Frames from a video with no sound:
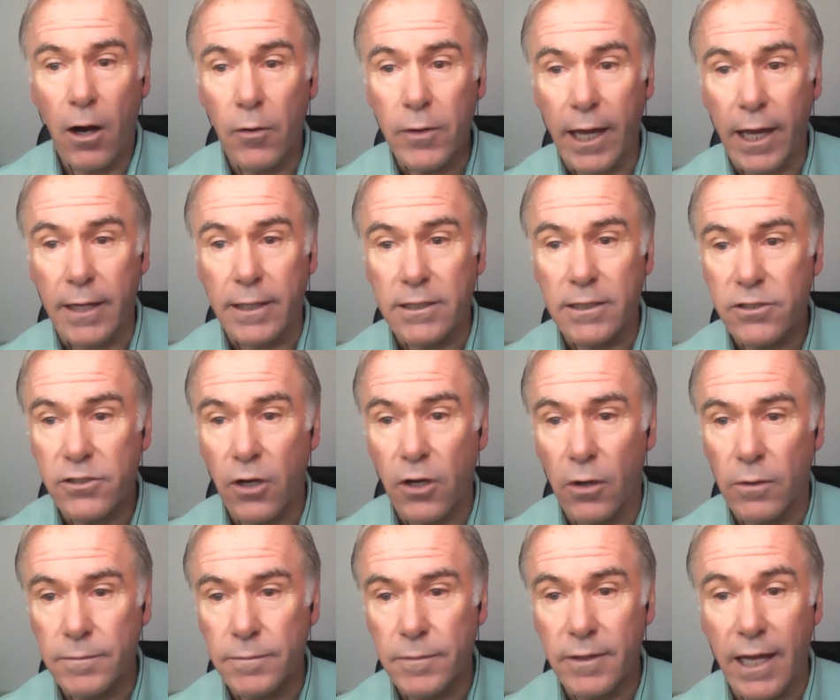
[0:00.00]
Okay,
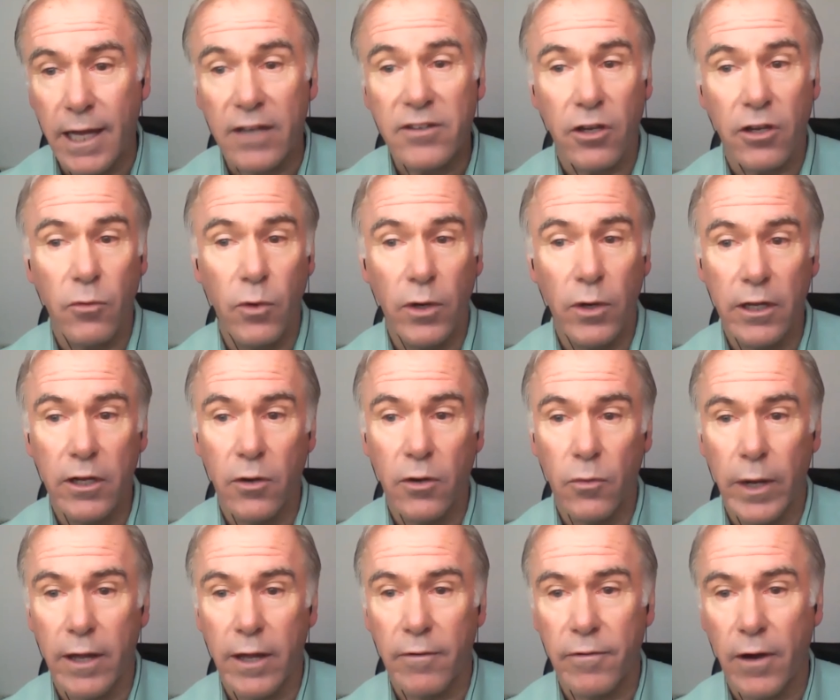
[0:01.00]
so that's a really good
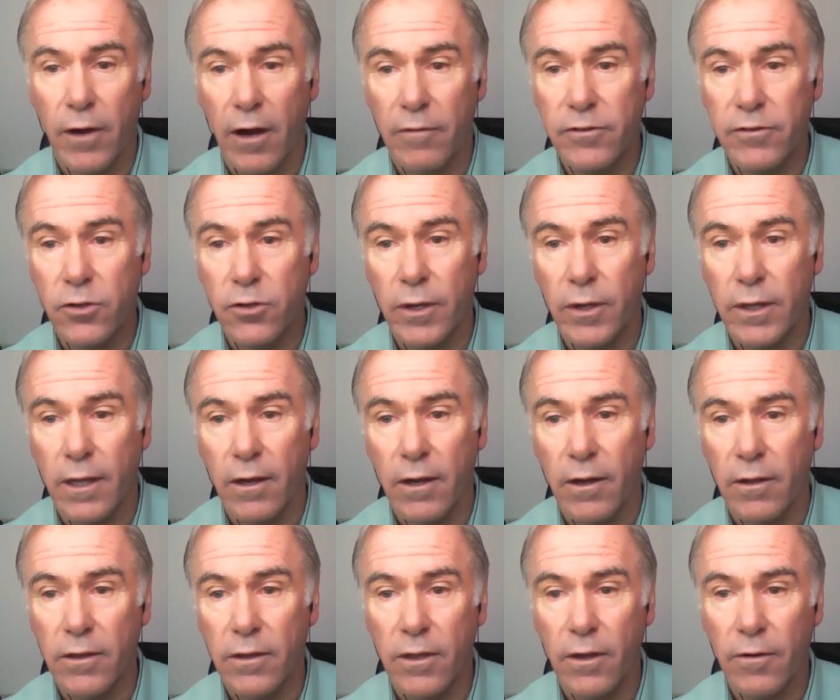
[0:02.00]
way of doing the
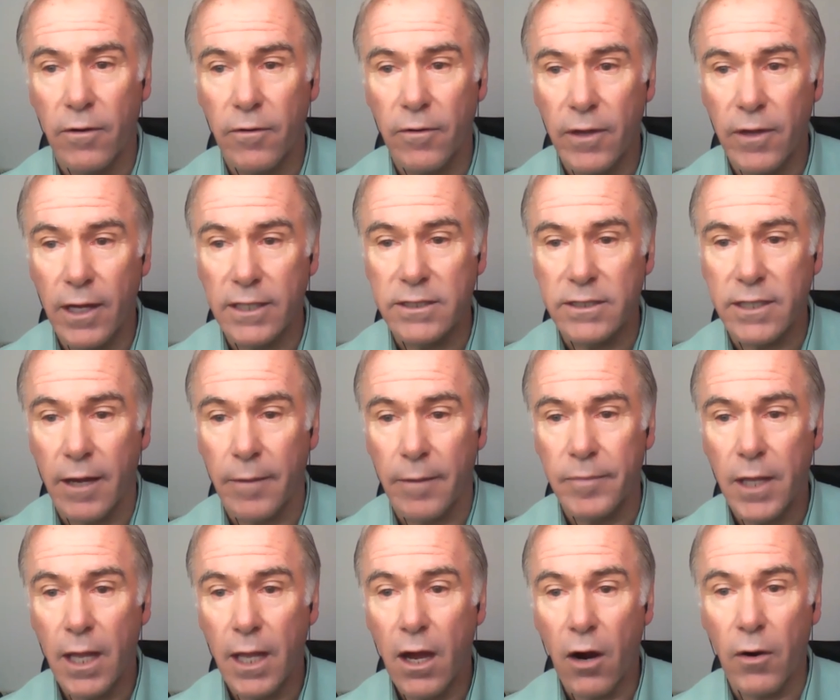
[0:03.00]
exam.
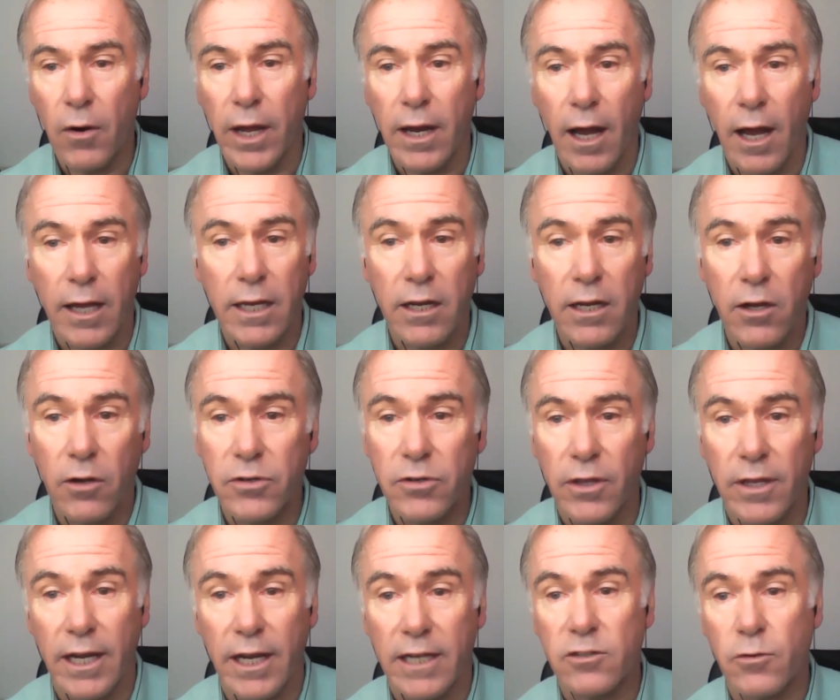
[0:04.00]
All right, I'm going to go to
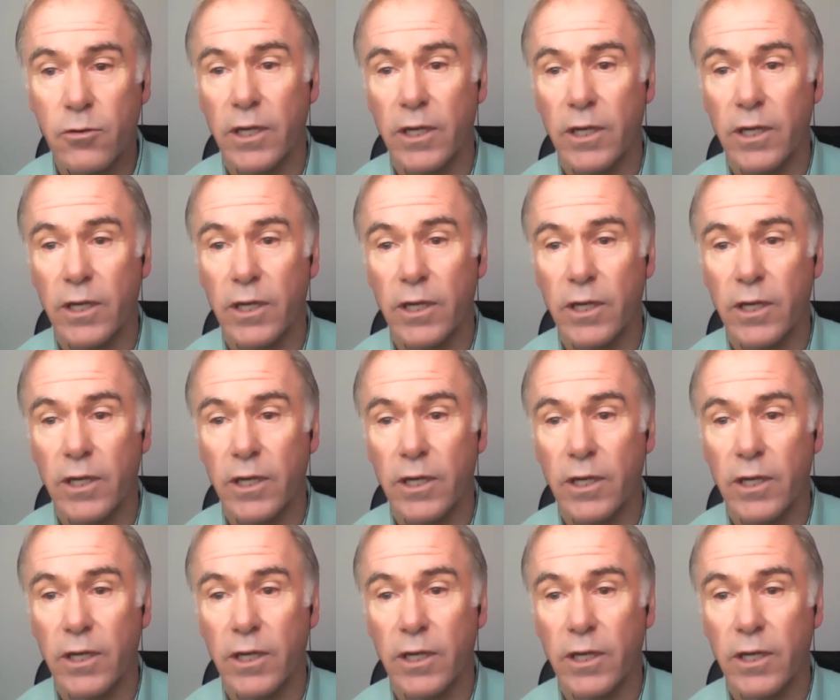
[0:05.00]
the next